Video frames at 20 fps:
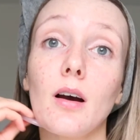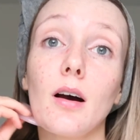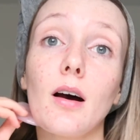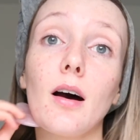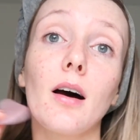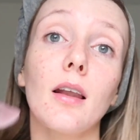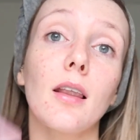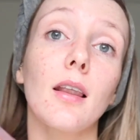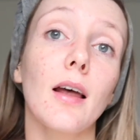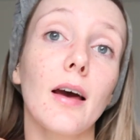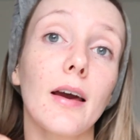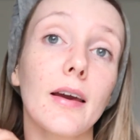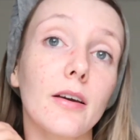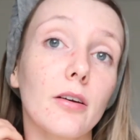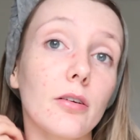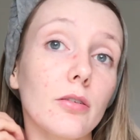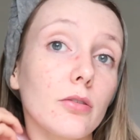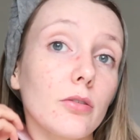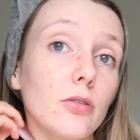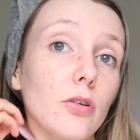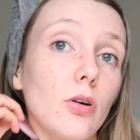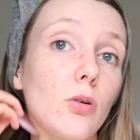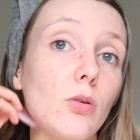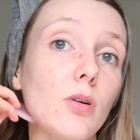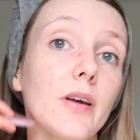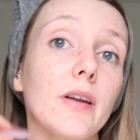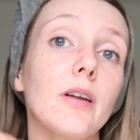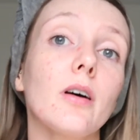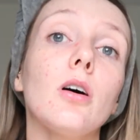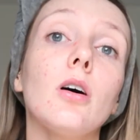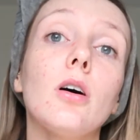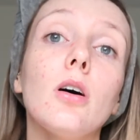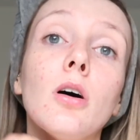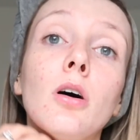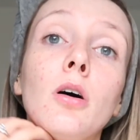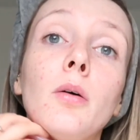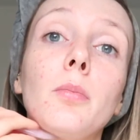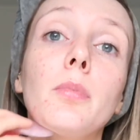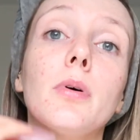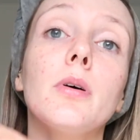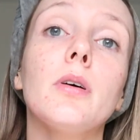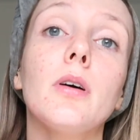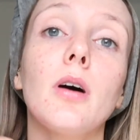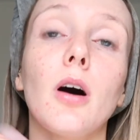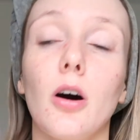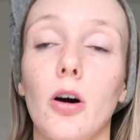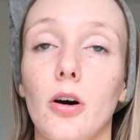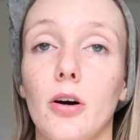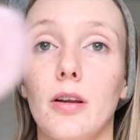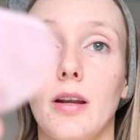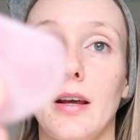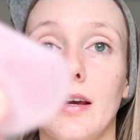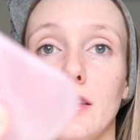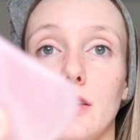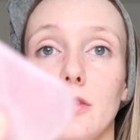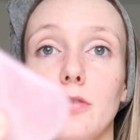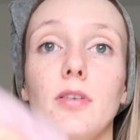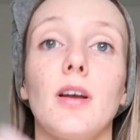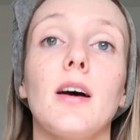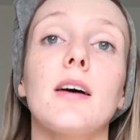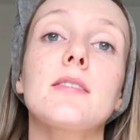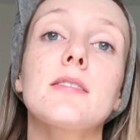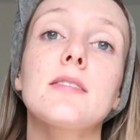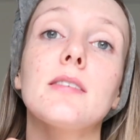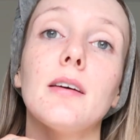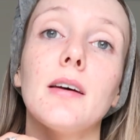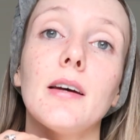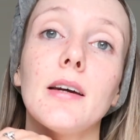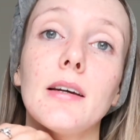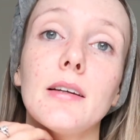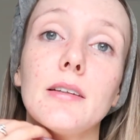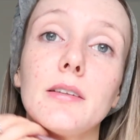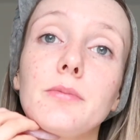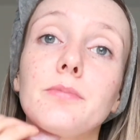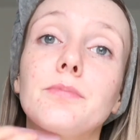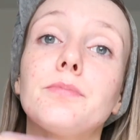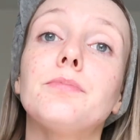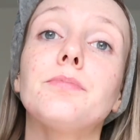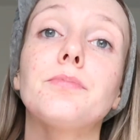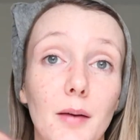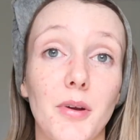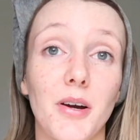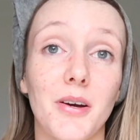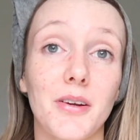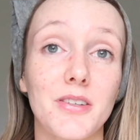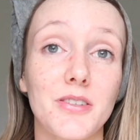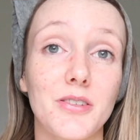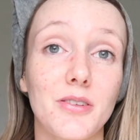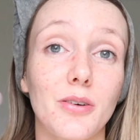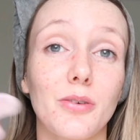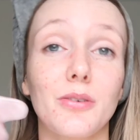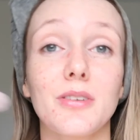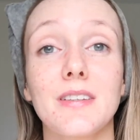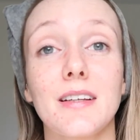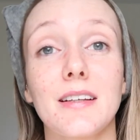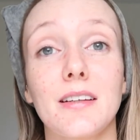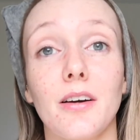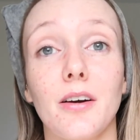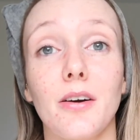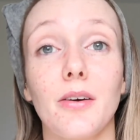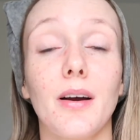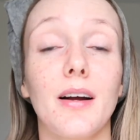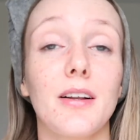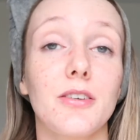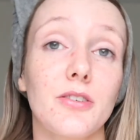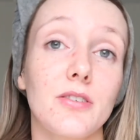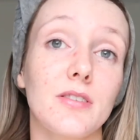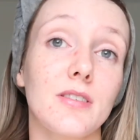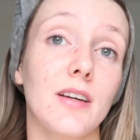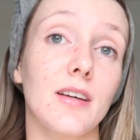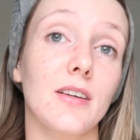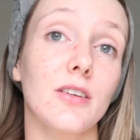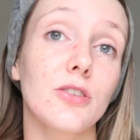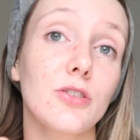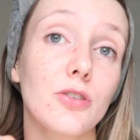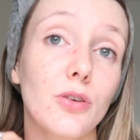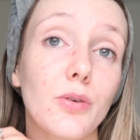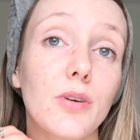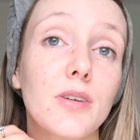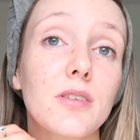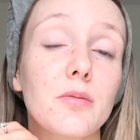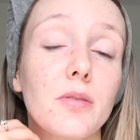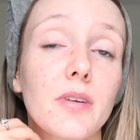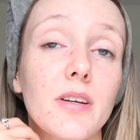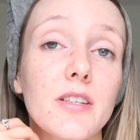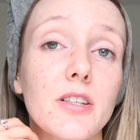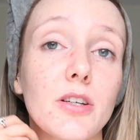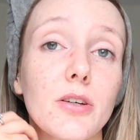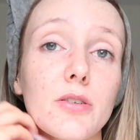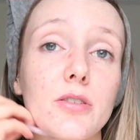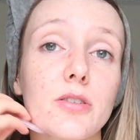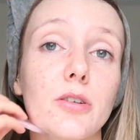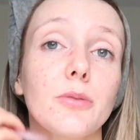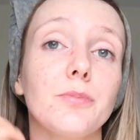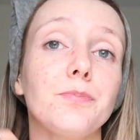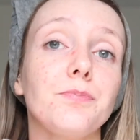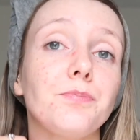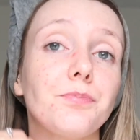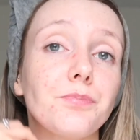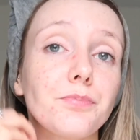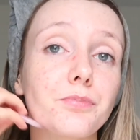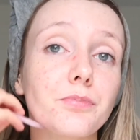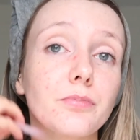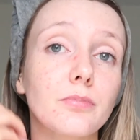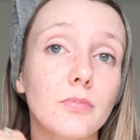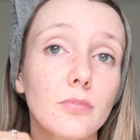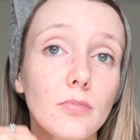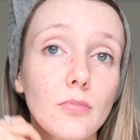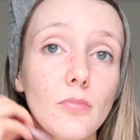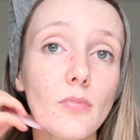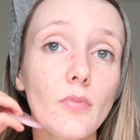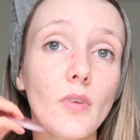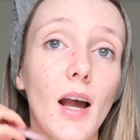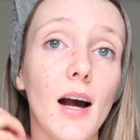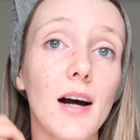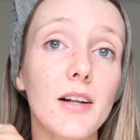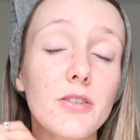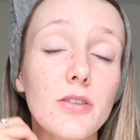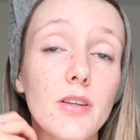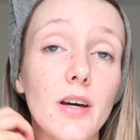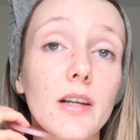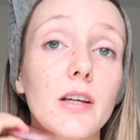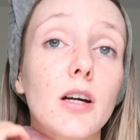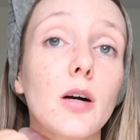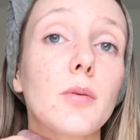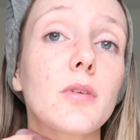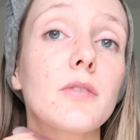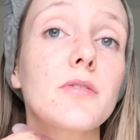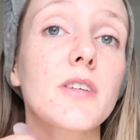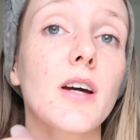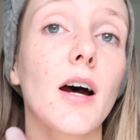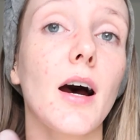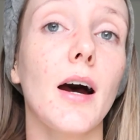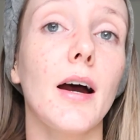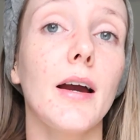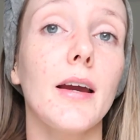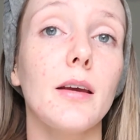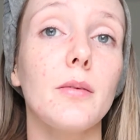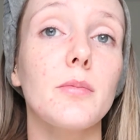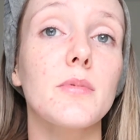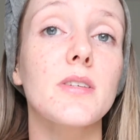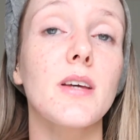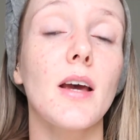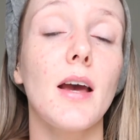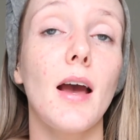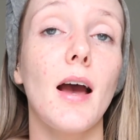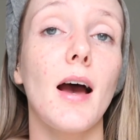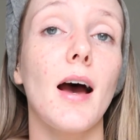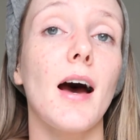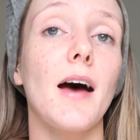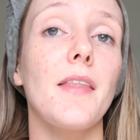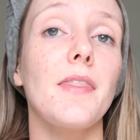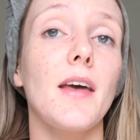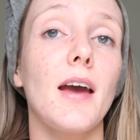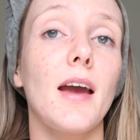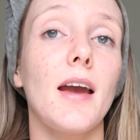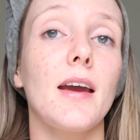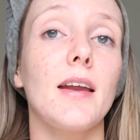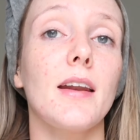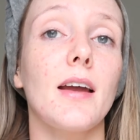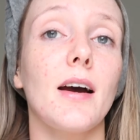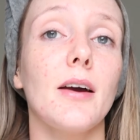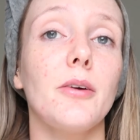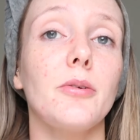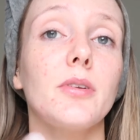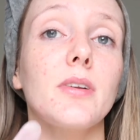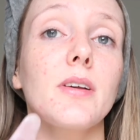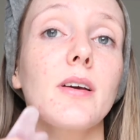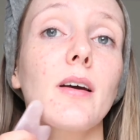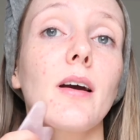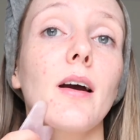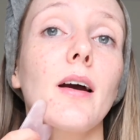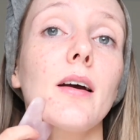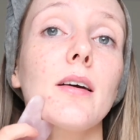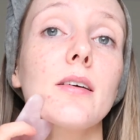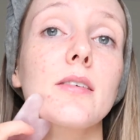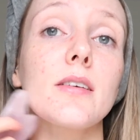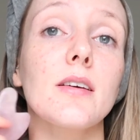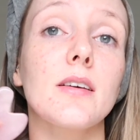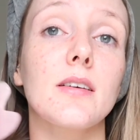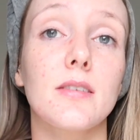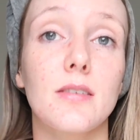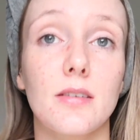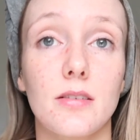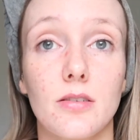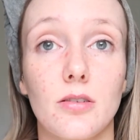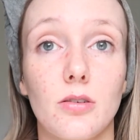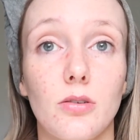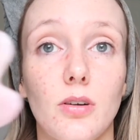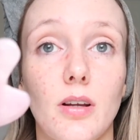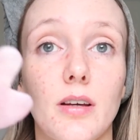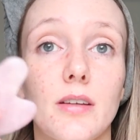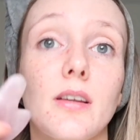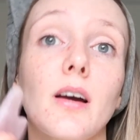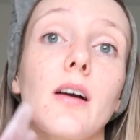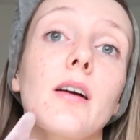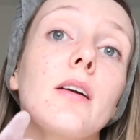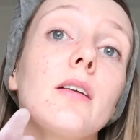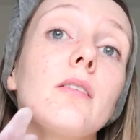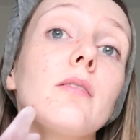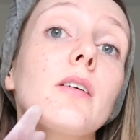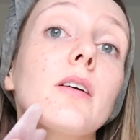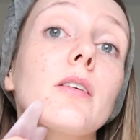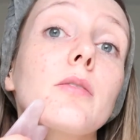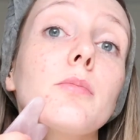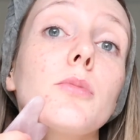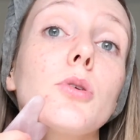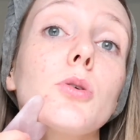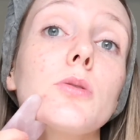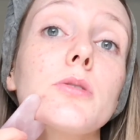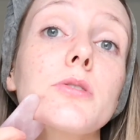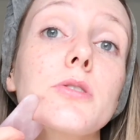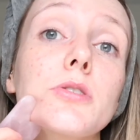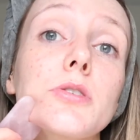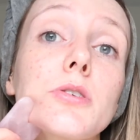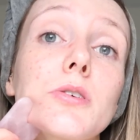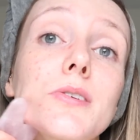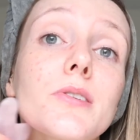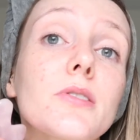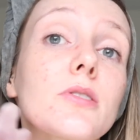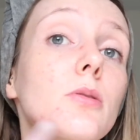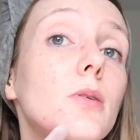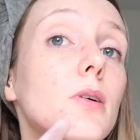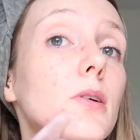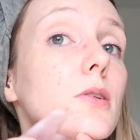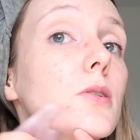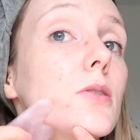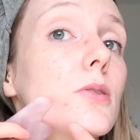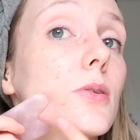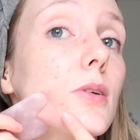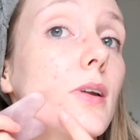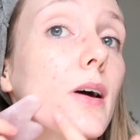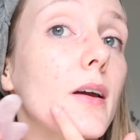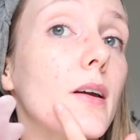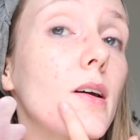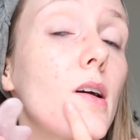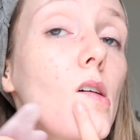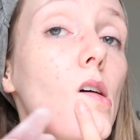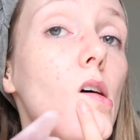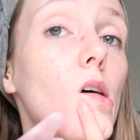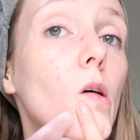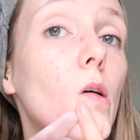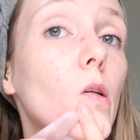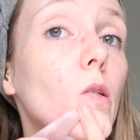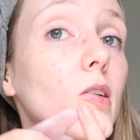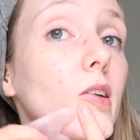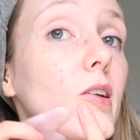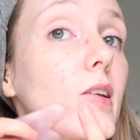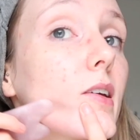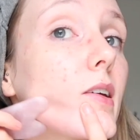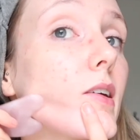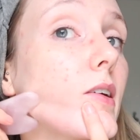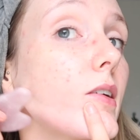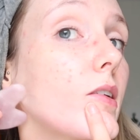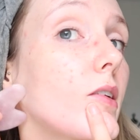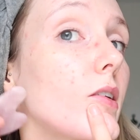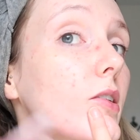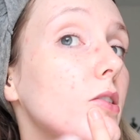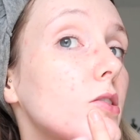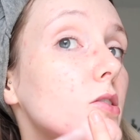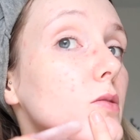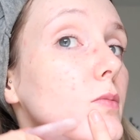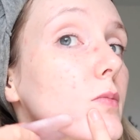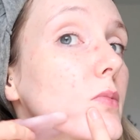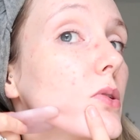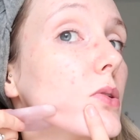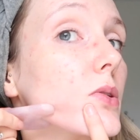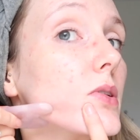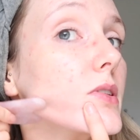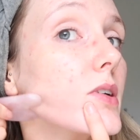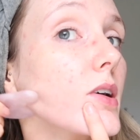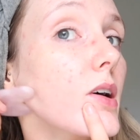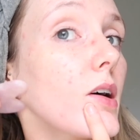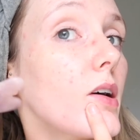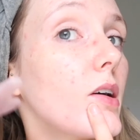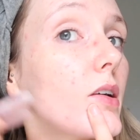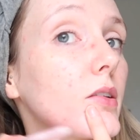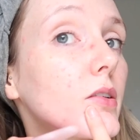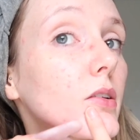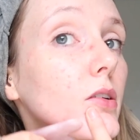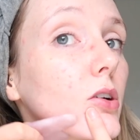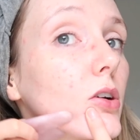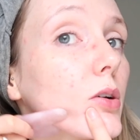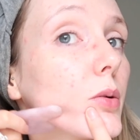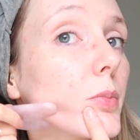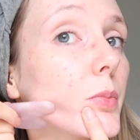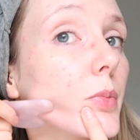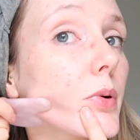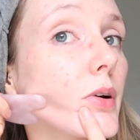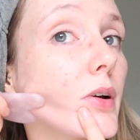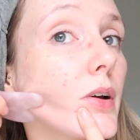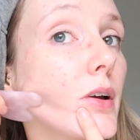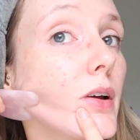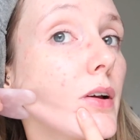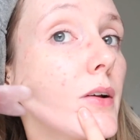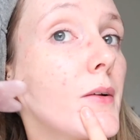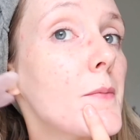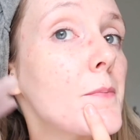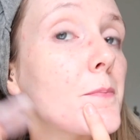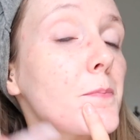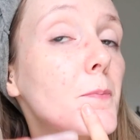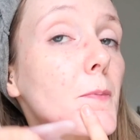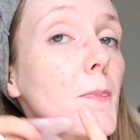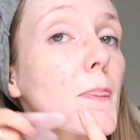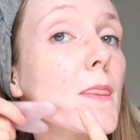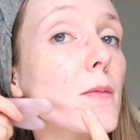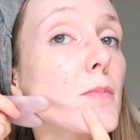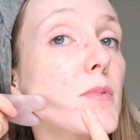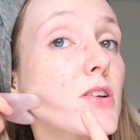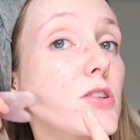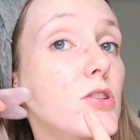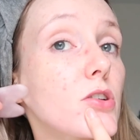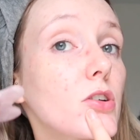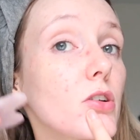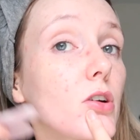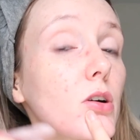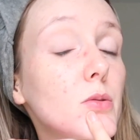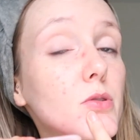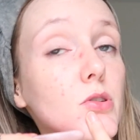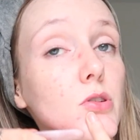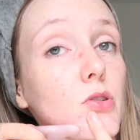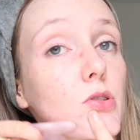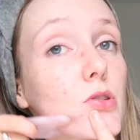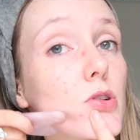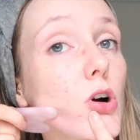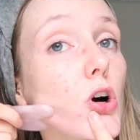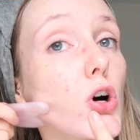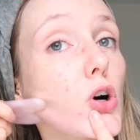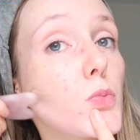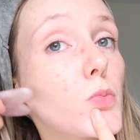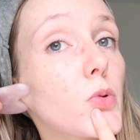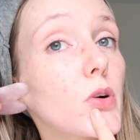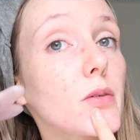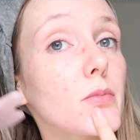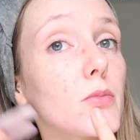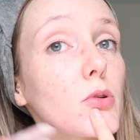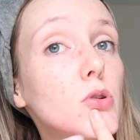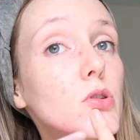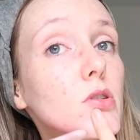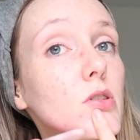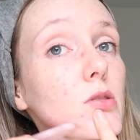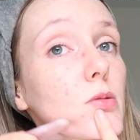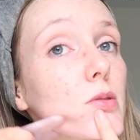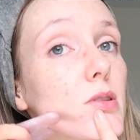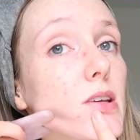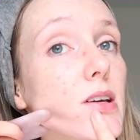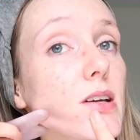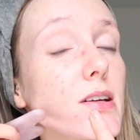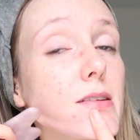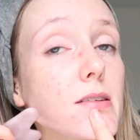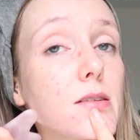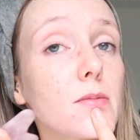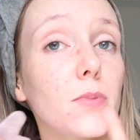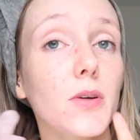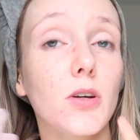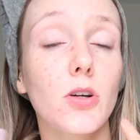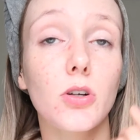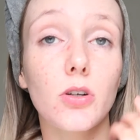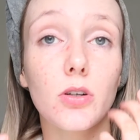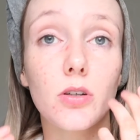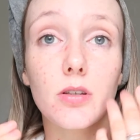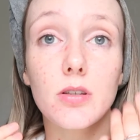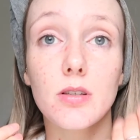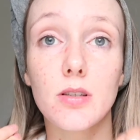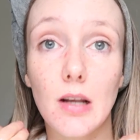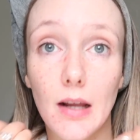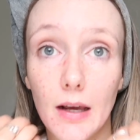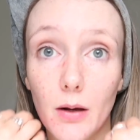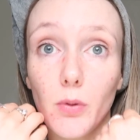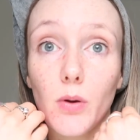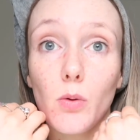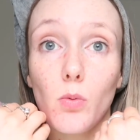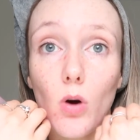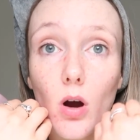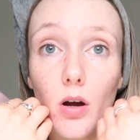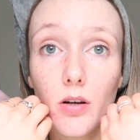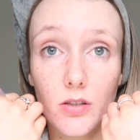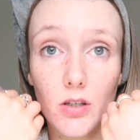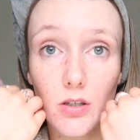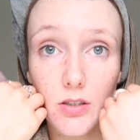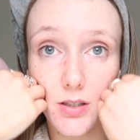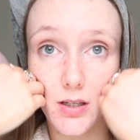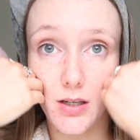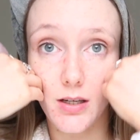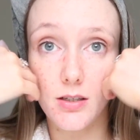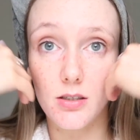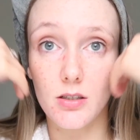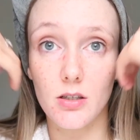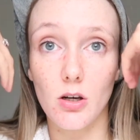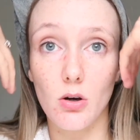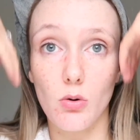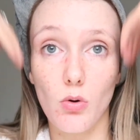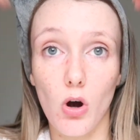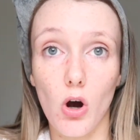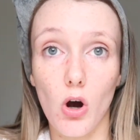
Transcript: and like roll it up on like the flat side. I'm not going to do the whole thing now, I'll just like show you what I do. So I'll do that a couple of times and then I will get it so like that kind of like molds your jaw. So I'll go like hold it here and just mold out and up. Make sure you're always using upward motions with this, because like we want our skin to go